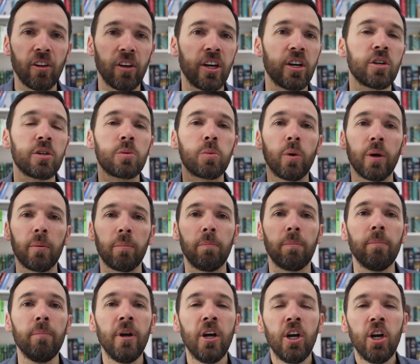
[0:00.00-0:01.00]
Here's what
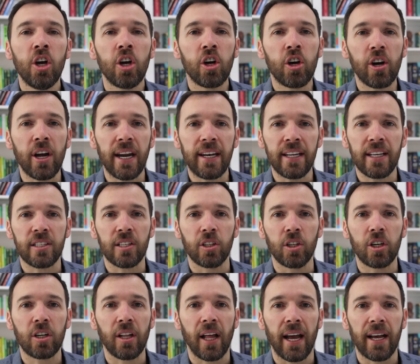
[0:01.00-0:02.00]
good ideas
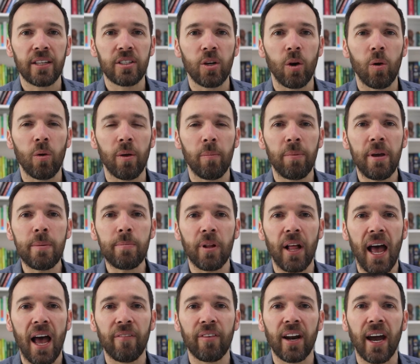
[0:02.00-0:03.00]
look like, so that people
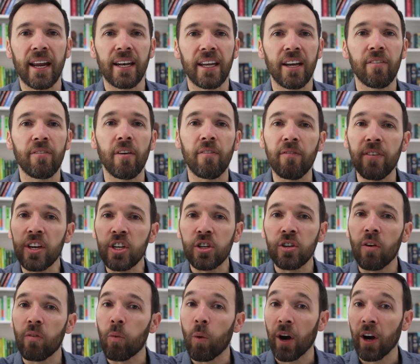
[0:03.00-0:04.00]
have an idea of a vision
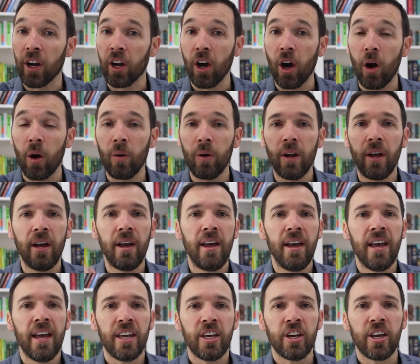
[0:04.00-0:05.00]
of where to go.
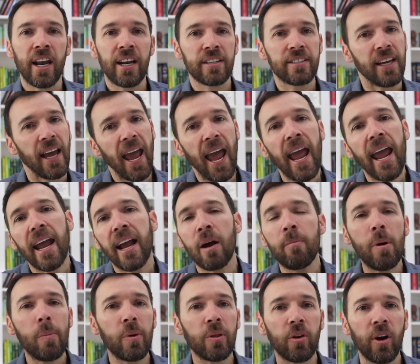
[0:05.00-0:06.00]
You can't just say, hey,
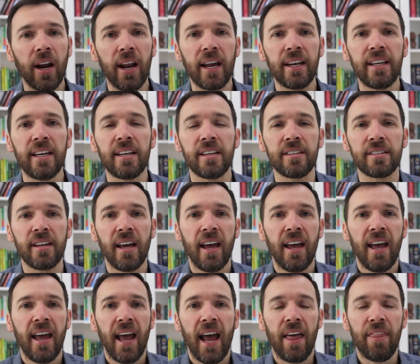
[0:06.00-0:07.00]
come up with great ideas,
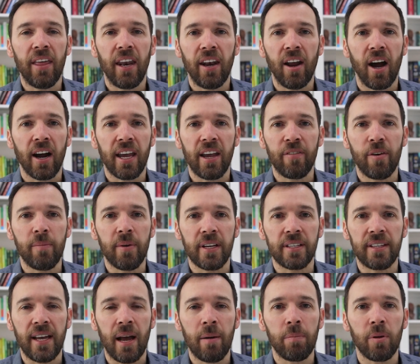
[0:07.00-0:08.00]
and then not give them
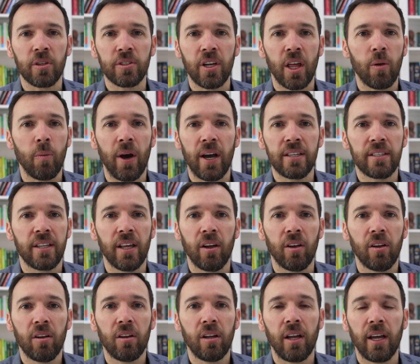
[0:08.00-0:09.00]
examples. Otherwise,
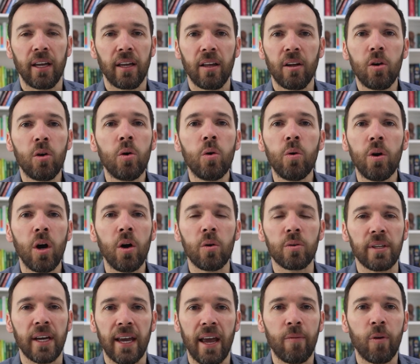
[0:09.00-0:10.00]
they'll who
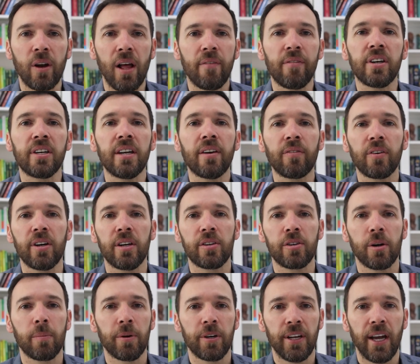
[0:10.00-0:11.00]
knows? Everyone will have a different
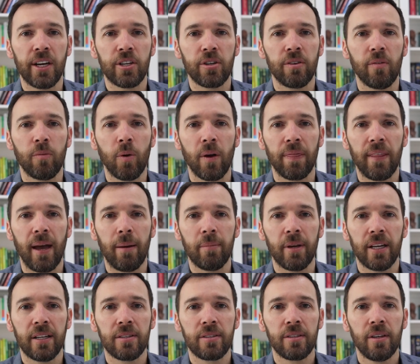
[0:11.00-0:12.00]
interpretation of what that
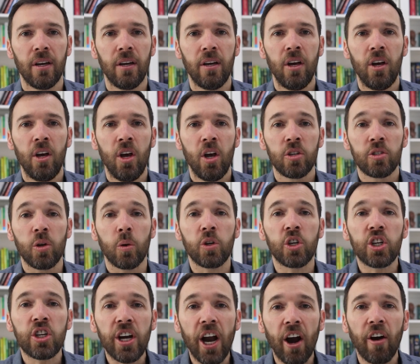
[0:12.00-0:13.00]
means. So
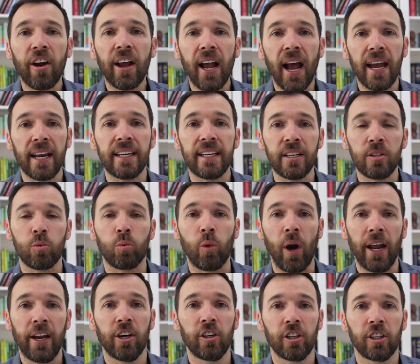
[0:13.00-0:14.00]
sharing ideas
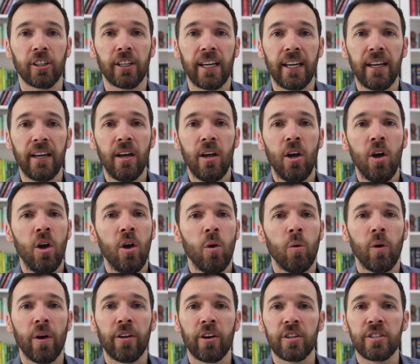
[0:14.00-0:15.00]
regularly,
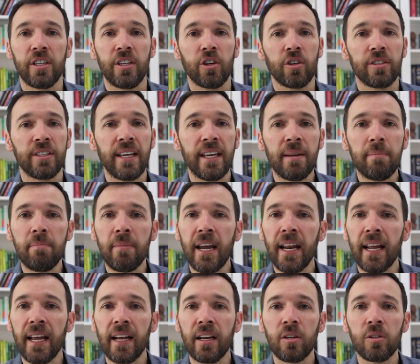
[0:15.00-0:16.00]
whether it's in your team
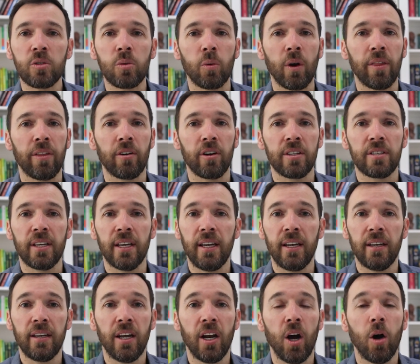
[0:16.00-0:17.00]
meetings, whether it's
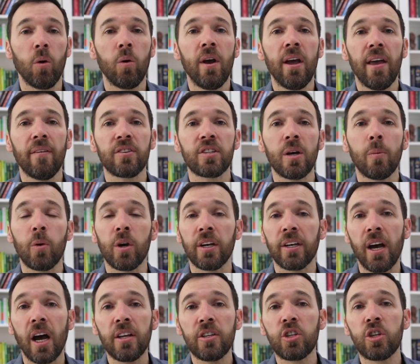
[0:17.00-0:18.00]
in, if someone
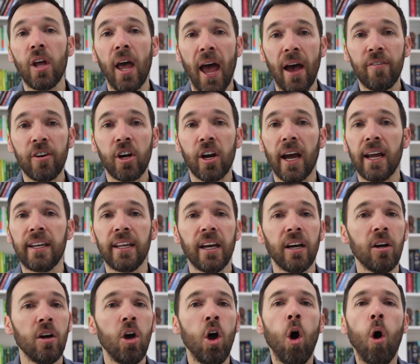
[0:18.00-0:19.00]
does have a good
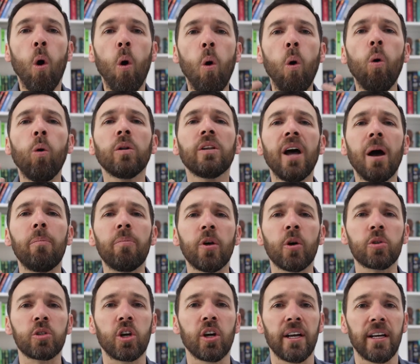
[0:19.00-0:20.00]
idea, hold up
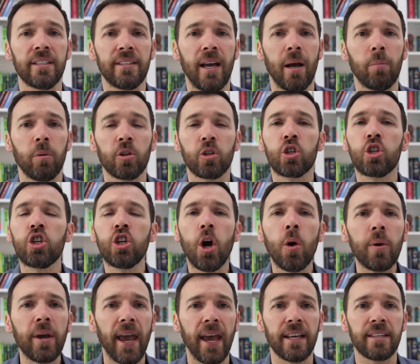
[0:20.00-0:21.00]
those good examples,
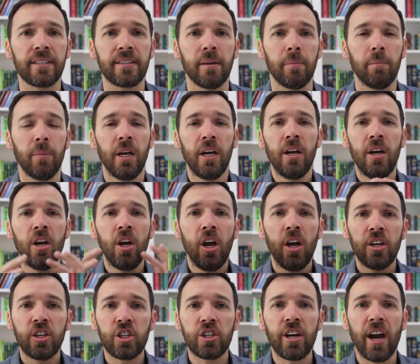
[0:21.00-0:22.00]
showcase them,
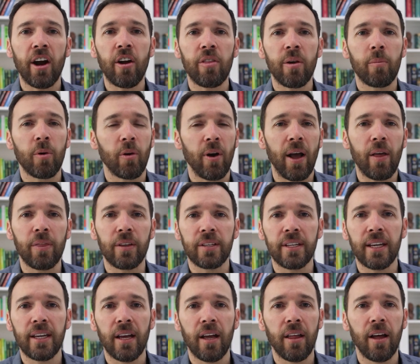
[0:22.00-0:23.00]
share them around
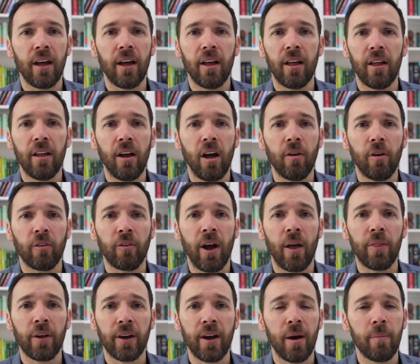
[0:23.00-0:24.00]

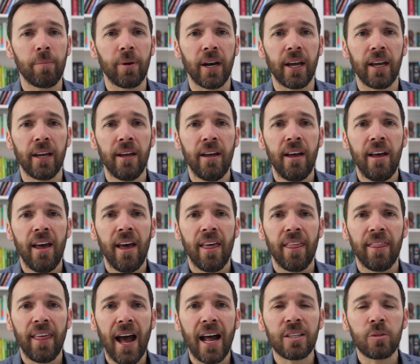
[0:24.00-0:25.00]
the company.
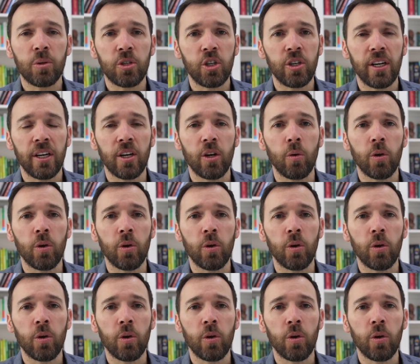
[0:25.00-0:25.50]
That's what you need to do.